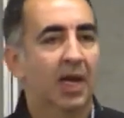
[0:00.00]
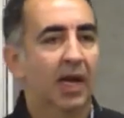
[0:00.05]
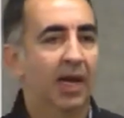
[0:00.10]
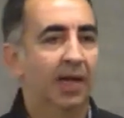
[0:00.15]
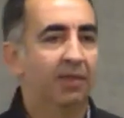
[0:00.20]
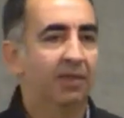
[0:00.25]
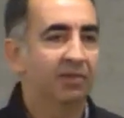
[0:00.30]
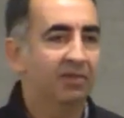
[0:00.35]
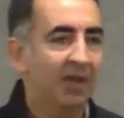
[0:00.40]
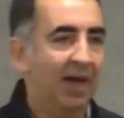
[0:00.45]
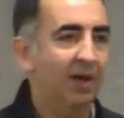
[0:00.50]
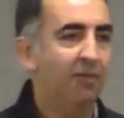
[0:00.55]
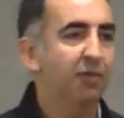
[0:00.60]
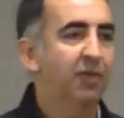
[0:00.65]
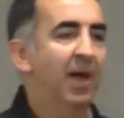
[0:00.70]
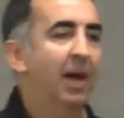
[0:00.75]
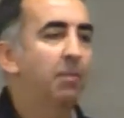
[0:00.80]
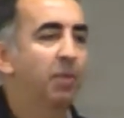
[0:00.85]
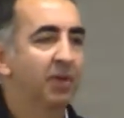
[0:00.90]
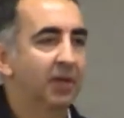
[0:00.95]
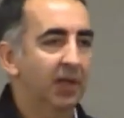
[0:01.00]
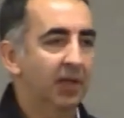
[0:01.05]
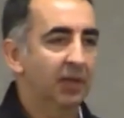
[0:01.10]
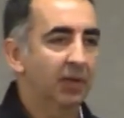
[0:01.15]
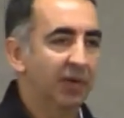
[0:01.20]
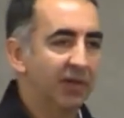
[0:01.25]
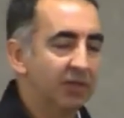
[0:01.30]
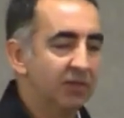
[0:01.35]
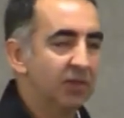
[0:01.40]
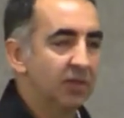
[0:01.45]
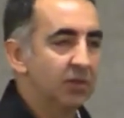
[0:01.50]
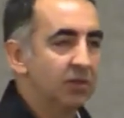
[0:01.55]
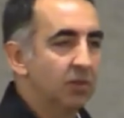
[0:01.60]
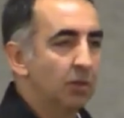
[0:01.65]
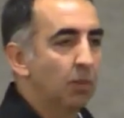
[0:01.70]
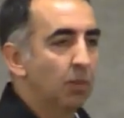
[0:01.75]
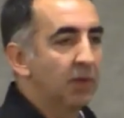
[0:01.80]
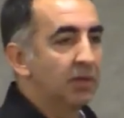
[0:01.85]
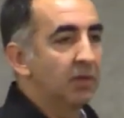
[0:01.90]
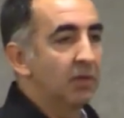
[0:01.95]
and decide for that particular instance
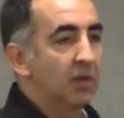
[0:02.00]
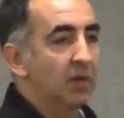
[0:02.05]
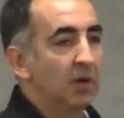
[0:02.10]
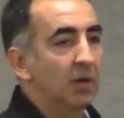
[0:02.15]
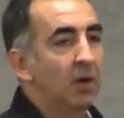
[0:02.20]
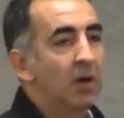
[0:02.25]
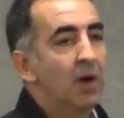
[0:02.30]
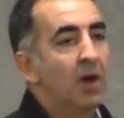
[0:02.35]
of what to do.